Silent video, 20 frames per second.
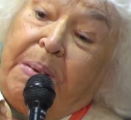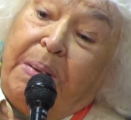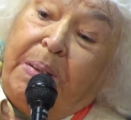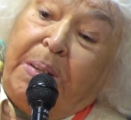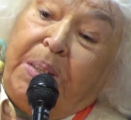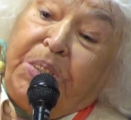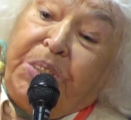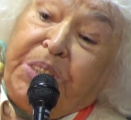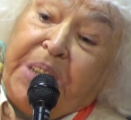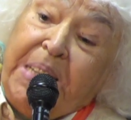
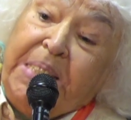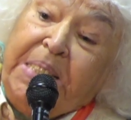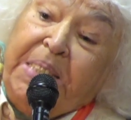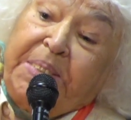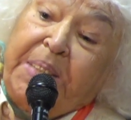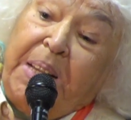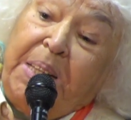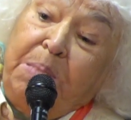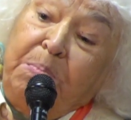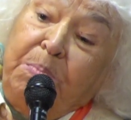
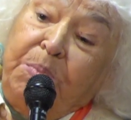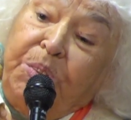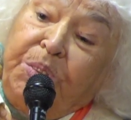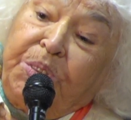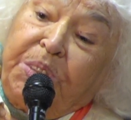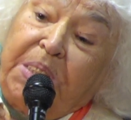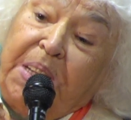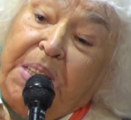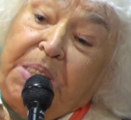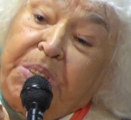Genital
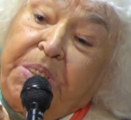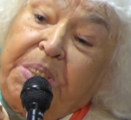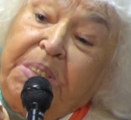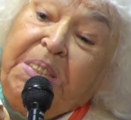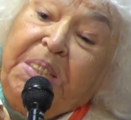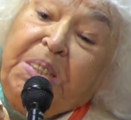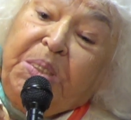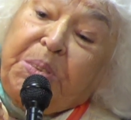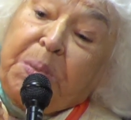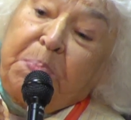mutilation
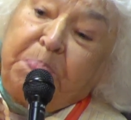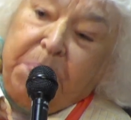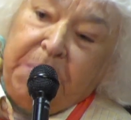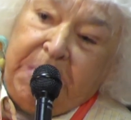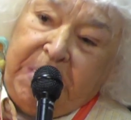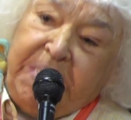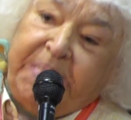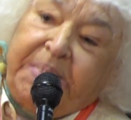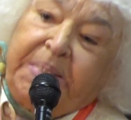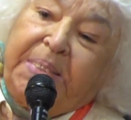is a
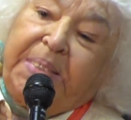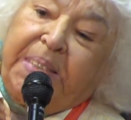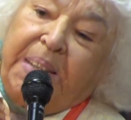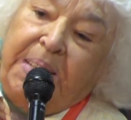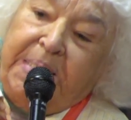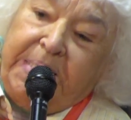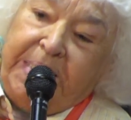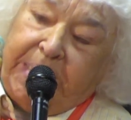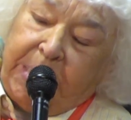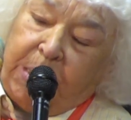political,
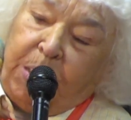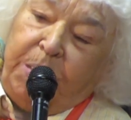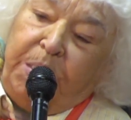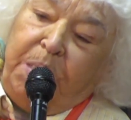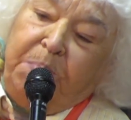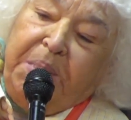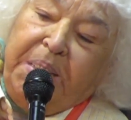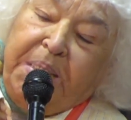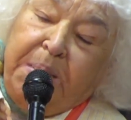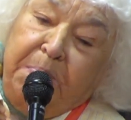
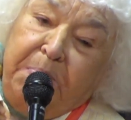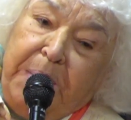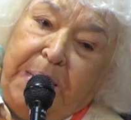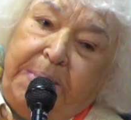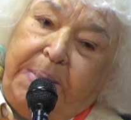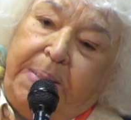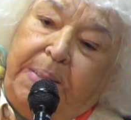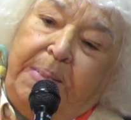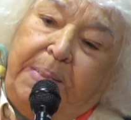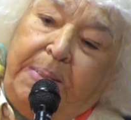economic
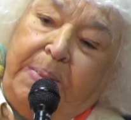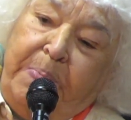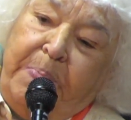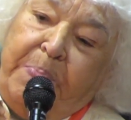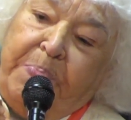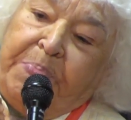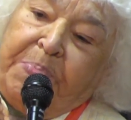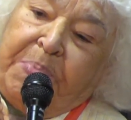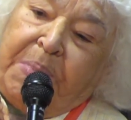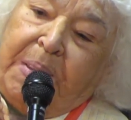matter.
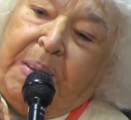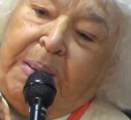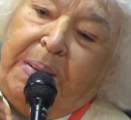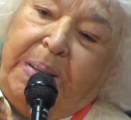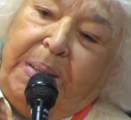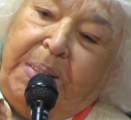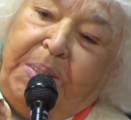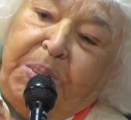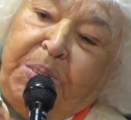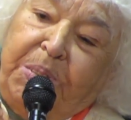
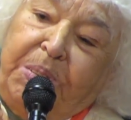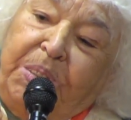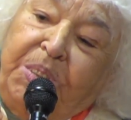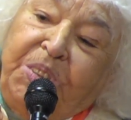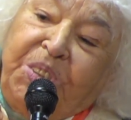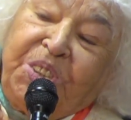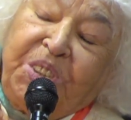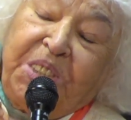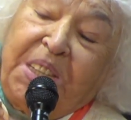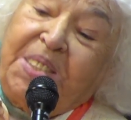It's not
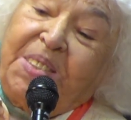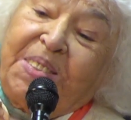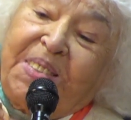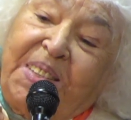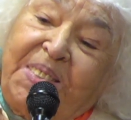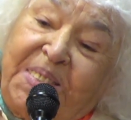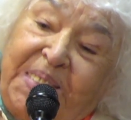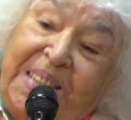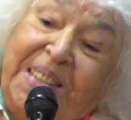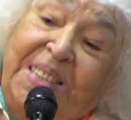just a
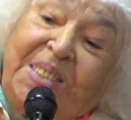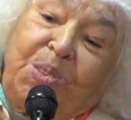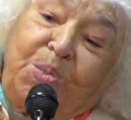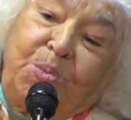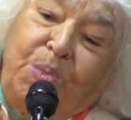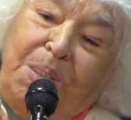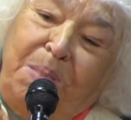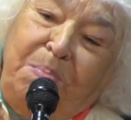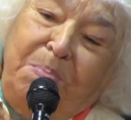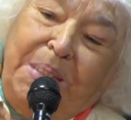
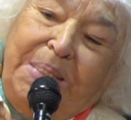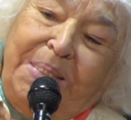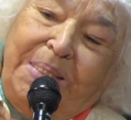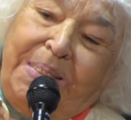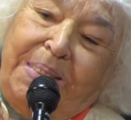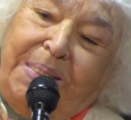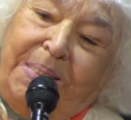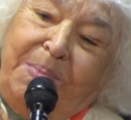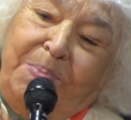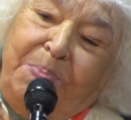sexual
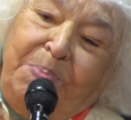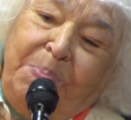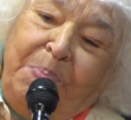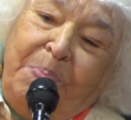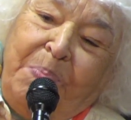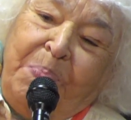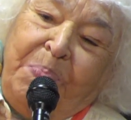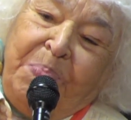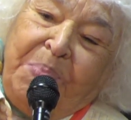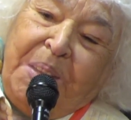matter.
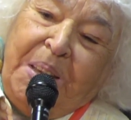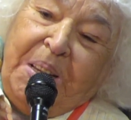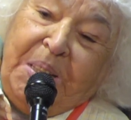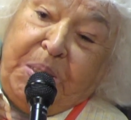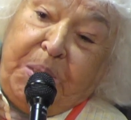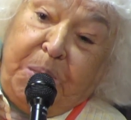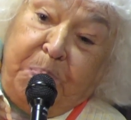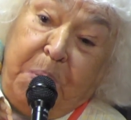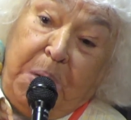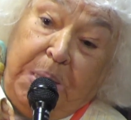
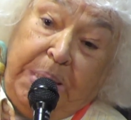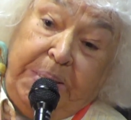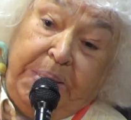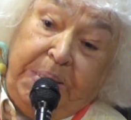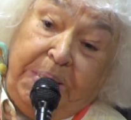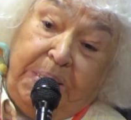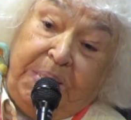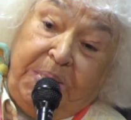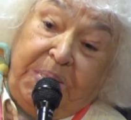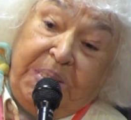It's
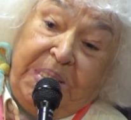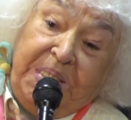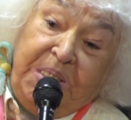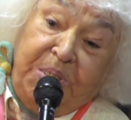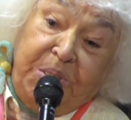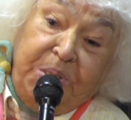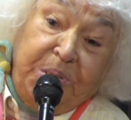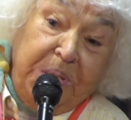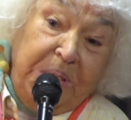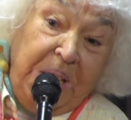politics,
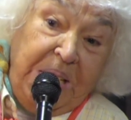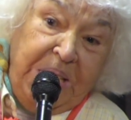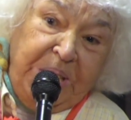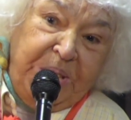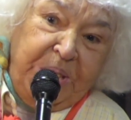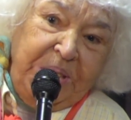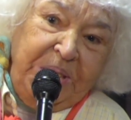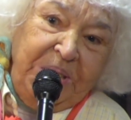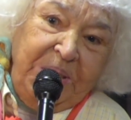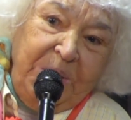it's
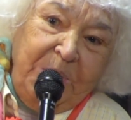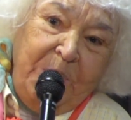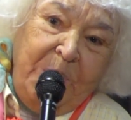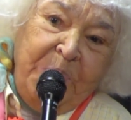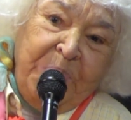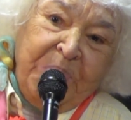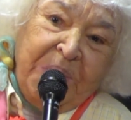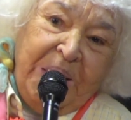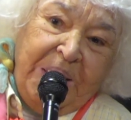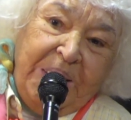religion,
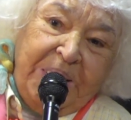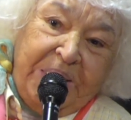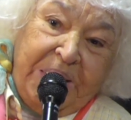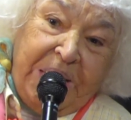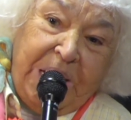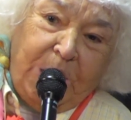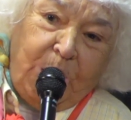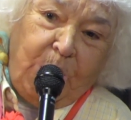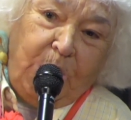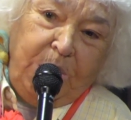it's
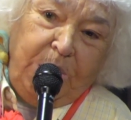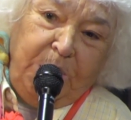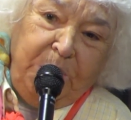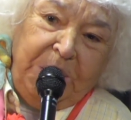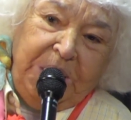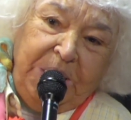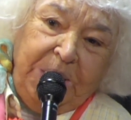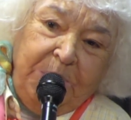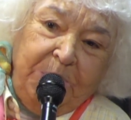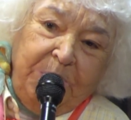
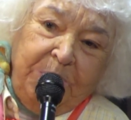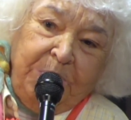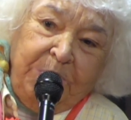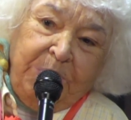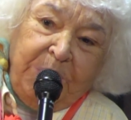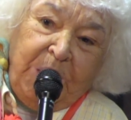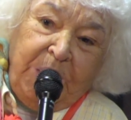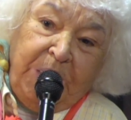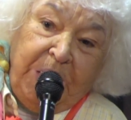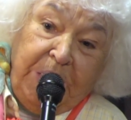economy,
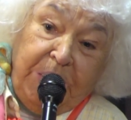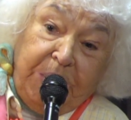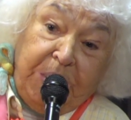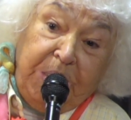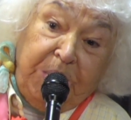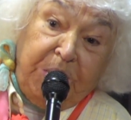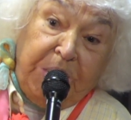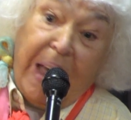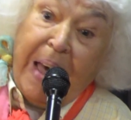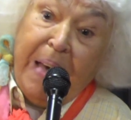it
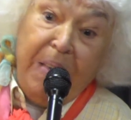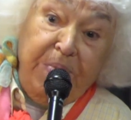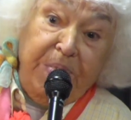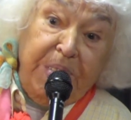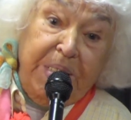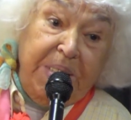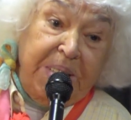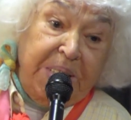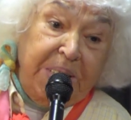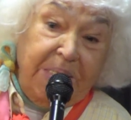is
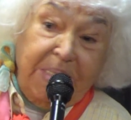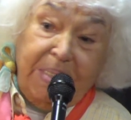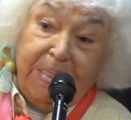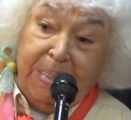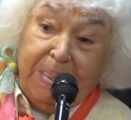everything.